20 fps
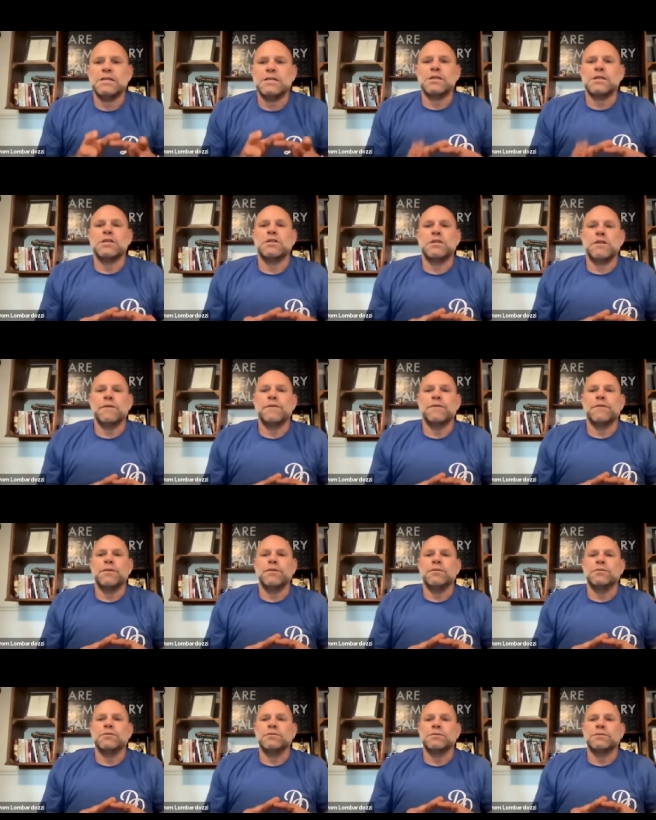lot of these
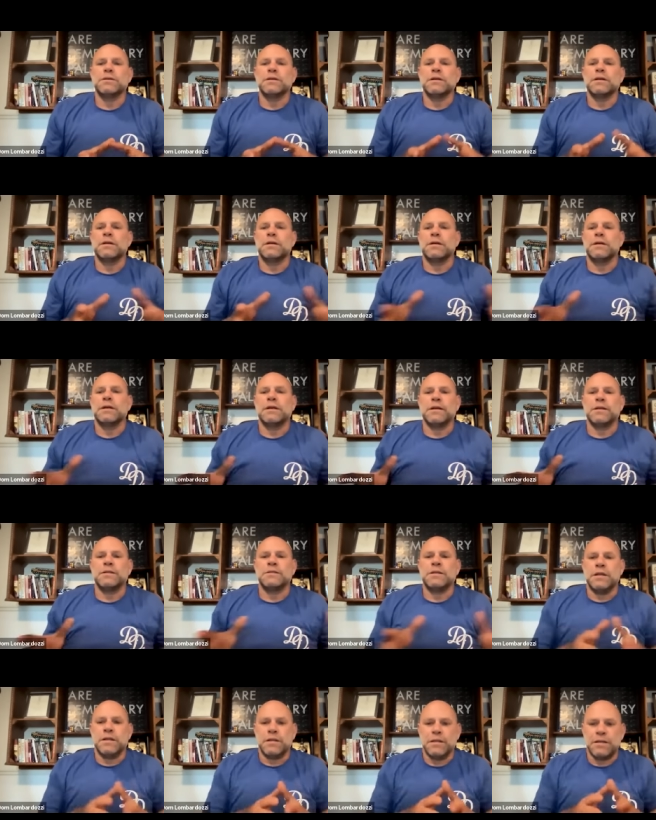interviews,
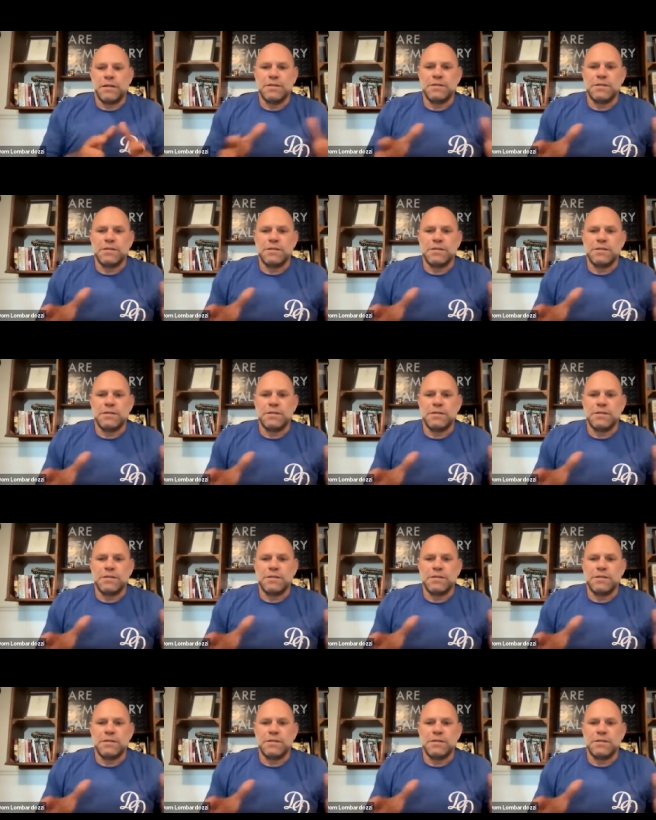and